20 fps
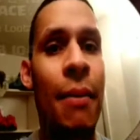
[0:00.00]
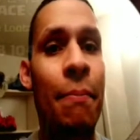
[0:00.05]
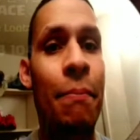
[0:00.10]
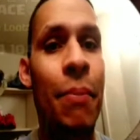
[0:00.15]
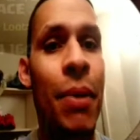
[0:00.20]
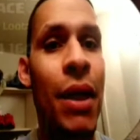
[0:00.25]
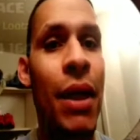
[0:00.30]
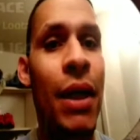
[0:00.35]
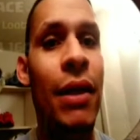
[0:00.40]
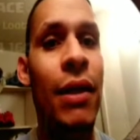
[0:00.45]

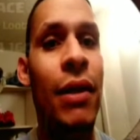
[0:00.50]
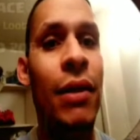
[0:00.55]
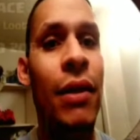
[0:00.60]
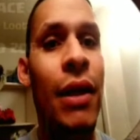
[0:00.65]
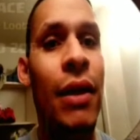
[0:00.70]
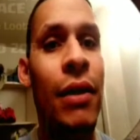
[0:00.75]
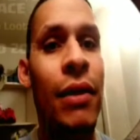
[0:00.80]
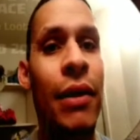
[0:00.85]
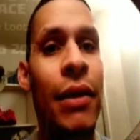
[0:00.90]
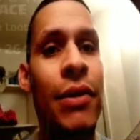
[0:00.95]
but
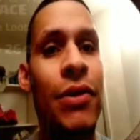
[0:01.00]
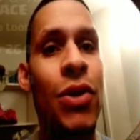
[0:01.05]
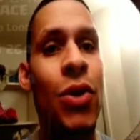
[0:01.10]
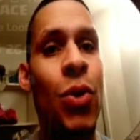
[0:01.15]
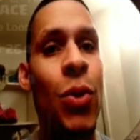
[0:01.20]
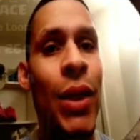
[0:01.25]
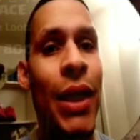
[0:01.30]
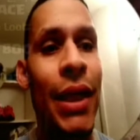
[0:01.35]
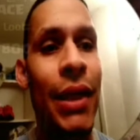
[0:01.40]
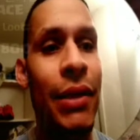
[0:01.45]
luckily this
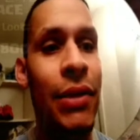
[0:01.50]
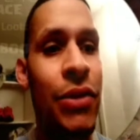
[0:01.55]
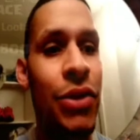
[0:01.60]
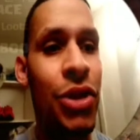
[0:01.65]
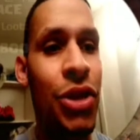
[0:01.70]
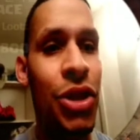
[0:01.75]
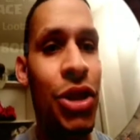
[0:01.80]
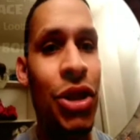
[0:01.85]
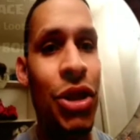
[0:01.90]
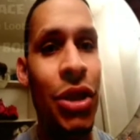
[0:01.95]
queen is
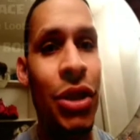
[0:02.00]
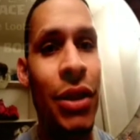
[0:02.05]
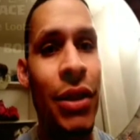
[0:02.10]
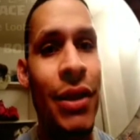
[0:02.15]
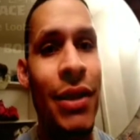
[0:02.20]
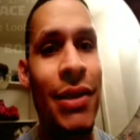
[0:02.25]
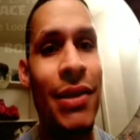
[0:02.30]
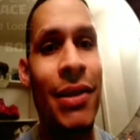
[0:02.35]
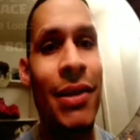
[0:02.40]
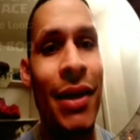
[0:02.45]

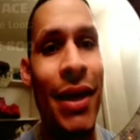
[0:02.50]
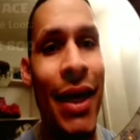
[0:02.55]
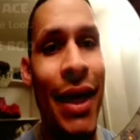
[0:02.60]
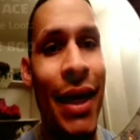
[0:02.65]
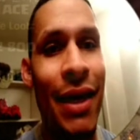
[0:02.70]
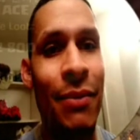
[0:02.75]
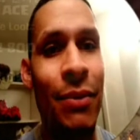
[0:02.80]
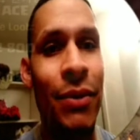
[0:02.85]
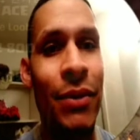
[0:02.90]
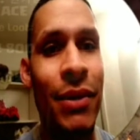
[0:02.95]
just
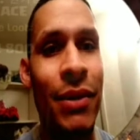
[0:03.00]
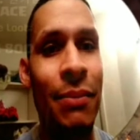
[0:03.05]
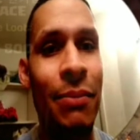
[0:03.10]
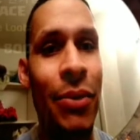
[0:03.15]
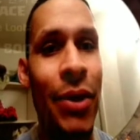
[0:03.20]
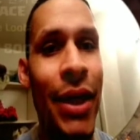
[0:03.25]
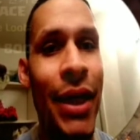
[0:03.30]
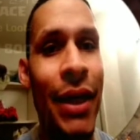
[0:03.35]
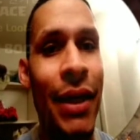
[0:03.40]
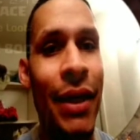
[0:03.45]
able to
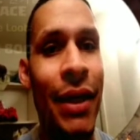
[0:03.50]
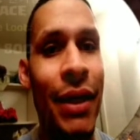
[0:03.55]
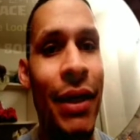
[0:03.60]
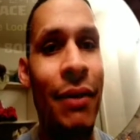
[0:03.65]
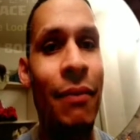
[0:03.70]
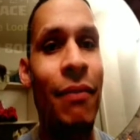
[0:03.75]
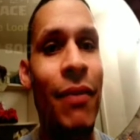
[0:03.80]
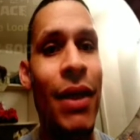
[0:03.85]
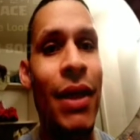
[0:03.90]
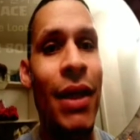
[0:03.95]
break in,
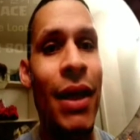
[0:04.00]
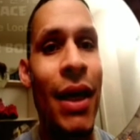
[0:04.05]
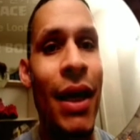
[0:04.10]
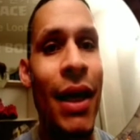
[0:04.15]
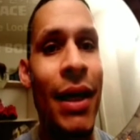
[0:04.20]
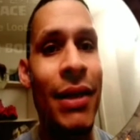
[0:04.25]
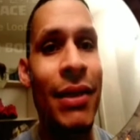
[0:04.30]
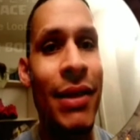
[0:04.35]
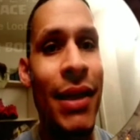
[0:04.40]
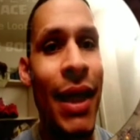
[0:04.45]

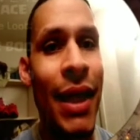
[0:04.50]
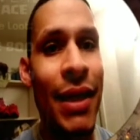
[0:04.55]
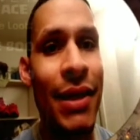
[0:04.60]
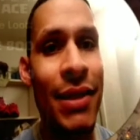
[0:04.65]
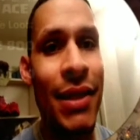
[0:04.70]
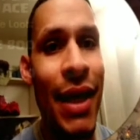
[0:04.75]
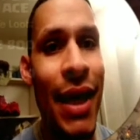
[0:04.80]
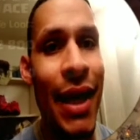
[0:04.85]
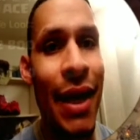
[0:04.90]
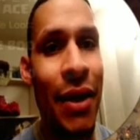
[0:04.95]

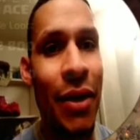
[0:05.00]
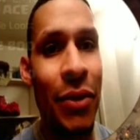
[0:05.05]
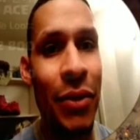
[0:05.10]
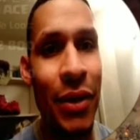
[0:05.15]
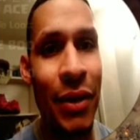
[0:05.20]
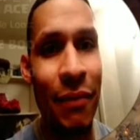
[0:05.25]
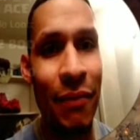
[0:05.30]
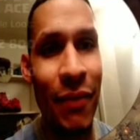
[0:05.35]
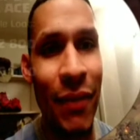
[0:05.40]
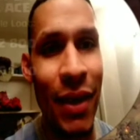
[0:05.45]
takes out
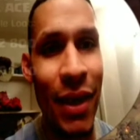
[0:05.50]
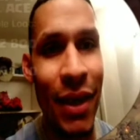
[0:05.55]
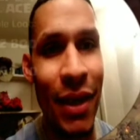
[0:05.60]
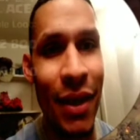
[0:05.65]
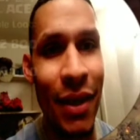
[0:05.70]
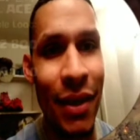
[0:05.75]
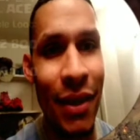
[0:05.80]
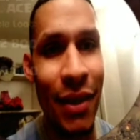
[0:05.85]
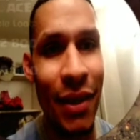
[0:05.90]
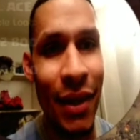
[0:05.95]

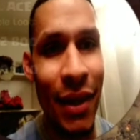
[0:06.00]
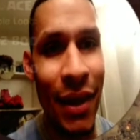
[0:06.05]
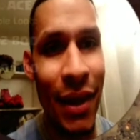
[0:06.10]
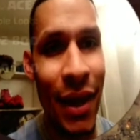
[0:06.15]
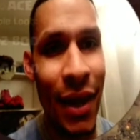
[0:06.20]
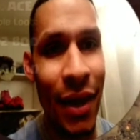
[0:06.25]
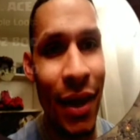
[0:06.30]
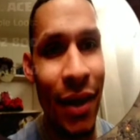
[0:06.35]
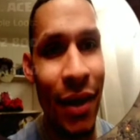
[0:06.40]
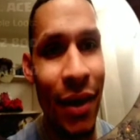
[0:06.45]
the
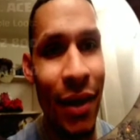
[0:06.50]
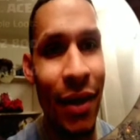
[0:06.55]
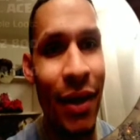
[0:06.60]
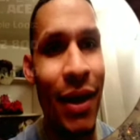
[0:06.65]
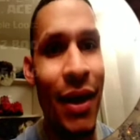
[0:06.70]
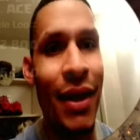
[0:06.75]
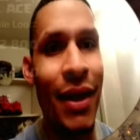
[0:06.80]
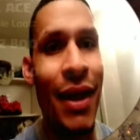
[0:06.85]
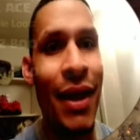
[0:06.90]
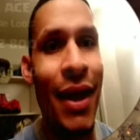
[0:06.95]
king,
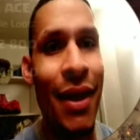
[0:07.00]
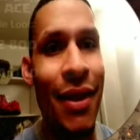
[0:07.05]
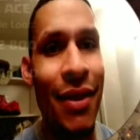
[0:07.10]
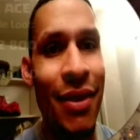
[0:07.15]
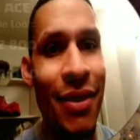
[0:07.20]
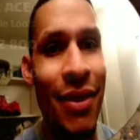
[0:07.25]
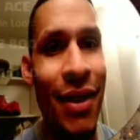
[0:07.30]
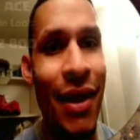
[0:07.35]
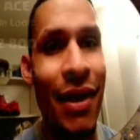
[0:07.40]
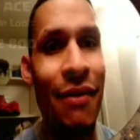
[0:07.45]

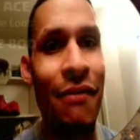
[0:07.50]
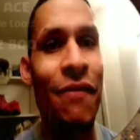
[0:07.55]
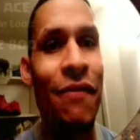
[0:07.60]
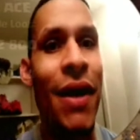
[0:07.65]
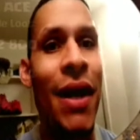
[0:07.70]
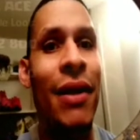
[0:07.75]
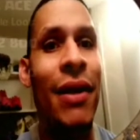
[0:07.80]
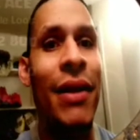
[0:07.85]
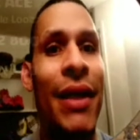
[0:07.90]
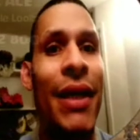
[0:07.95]
and then
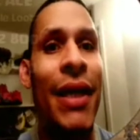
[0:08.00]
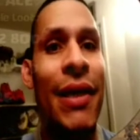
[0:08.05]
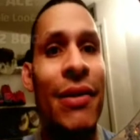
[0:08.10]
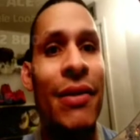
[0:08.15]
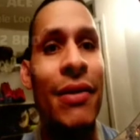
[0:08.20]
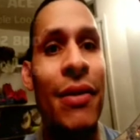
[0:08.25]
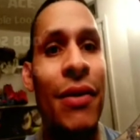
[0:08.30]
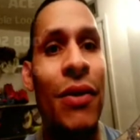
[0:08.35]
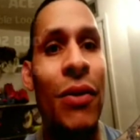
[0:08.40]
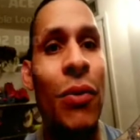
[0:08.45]
finally gets
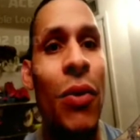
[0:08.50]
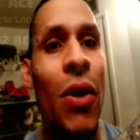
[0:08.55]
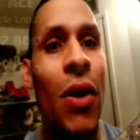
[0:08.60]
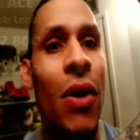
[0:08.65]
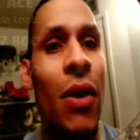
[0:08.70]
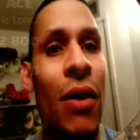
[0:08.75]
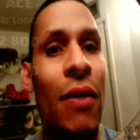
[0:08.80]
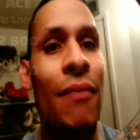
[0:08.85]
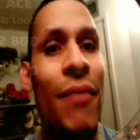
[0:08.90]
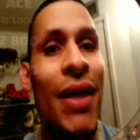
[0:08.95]
into the
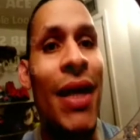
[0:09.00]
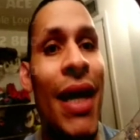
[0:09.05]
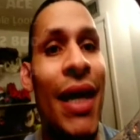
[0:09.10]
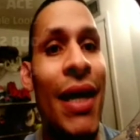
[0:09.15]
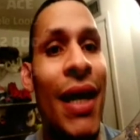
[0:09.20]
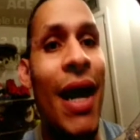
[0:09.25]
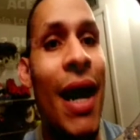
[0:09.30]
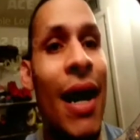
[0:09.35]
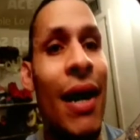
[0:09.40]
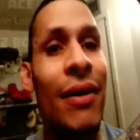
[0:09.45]
wall. And
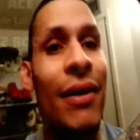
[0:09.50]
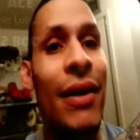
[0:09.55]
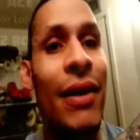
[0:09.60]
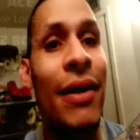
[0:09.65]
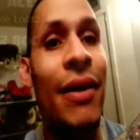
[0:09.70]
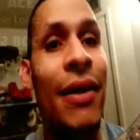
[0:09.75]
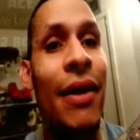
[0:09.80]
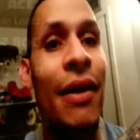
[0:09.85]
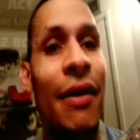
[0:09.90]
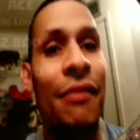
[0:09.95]
oddly
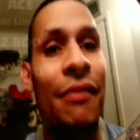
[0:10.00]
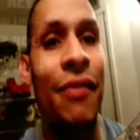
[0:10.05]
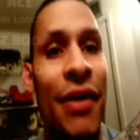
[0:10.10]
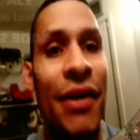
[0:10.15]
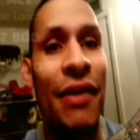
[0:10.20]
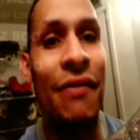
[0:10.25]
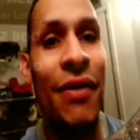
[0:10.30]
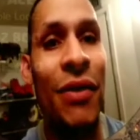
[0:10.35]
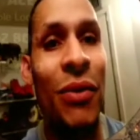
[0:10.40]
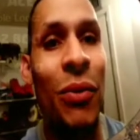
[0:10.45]
enough,
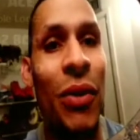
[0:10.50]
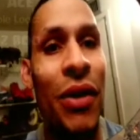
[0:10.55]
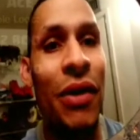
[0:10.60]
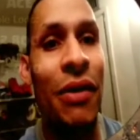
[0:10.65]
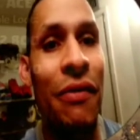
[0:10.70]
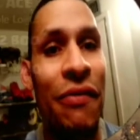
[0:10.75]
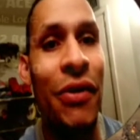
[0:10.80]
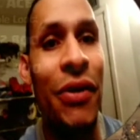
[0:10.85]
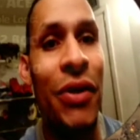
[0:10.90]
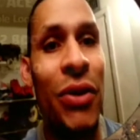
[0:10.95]
if it
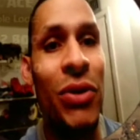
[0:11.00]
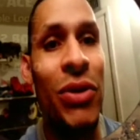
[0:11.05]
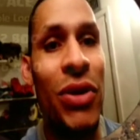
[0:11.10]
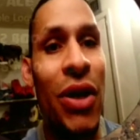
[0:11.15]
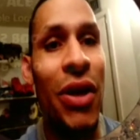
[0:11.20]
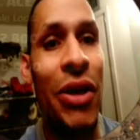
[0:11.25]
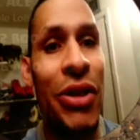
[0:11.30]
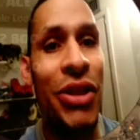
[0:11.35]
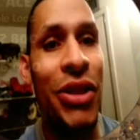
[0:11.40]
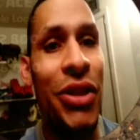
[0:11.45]
weren't for those
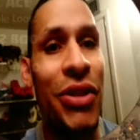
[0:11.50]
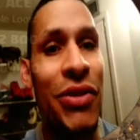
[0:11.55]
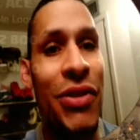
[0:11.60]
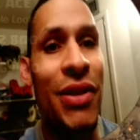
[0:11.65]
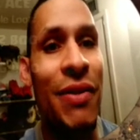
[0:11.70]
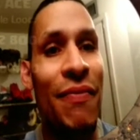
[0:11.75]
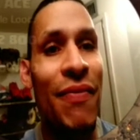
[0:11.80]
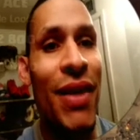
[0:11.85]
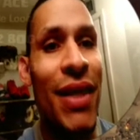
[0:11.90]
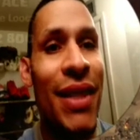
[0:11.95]
archers,
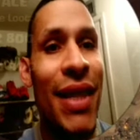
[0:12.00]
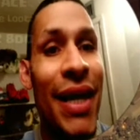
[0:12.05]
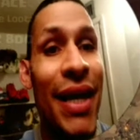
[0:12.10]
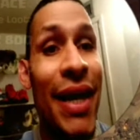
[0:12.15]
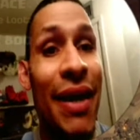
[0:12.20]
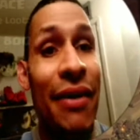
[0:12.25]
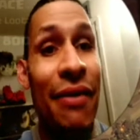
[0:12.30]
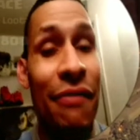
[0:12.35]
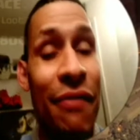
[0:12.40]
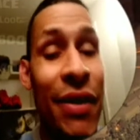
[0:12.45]
that
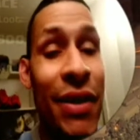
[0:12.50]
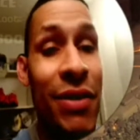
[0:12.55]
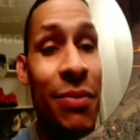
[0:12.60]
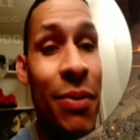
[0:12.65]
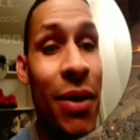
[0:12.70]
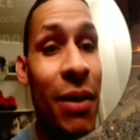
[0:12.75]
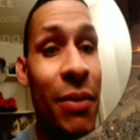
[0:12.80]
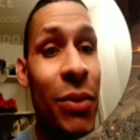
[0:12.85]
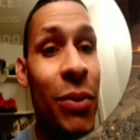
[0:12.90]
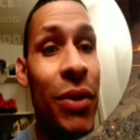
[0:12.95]
air defense
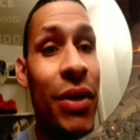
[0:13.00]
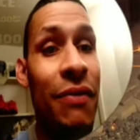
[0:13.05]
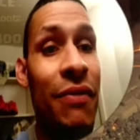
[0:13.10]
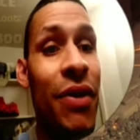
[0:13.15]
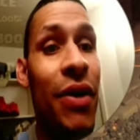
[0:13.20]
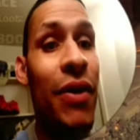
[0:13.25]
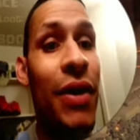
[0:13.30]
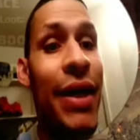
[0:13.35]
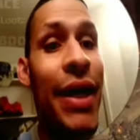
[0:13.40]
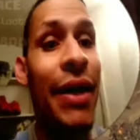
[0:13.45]
probably wouldn't have
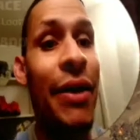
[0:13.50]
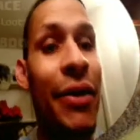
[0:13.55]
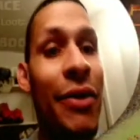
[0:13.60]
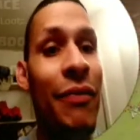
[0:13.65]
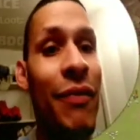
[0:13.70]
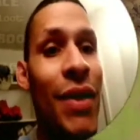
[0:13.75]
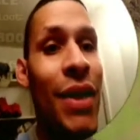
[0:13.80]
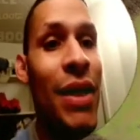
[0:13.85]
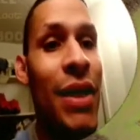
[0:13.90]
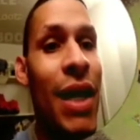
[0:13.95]
gone down.
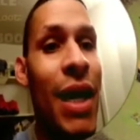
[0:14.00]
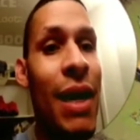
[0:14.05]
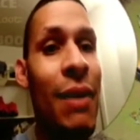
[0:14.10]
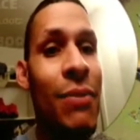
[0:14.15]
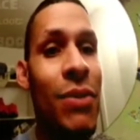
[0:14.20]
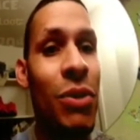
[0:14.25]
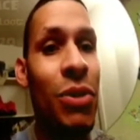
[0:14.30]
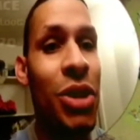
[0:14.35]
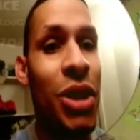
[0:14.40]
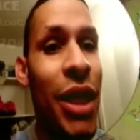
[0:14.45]

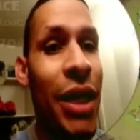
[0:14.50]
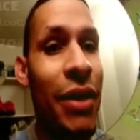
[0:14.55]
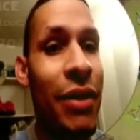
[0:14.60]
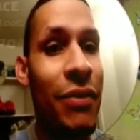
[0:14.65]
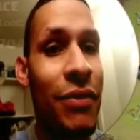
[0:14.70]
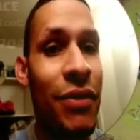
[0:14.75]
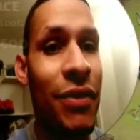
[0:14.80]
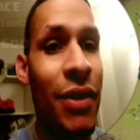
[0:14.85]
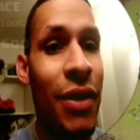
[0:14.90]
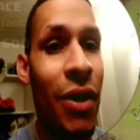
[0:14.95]
So shout
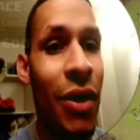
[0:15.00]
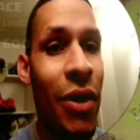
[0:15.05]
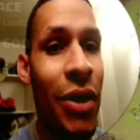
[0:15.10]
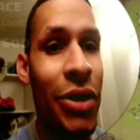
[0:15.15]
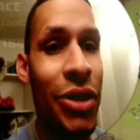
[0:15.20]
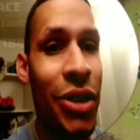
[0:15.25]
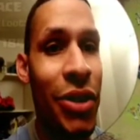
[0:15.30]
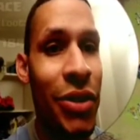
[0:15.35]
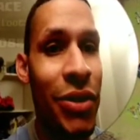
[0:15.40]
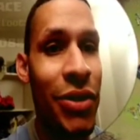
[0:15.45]
out to the
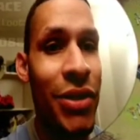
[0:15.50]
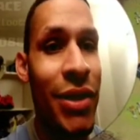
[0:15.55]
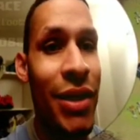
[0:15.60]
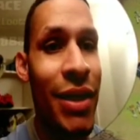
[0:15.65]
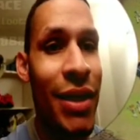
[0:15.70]
archers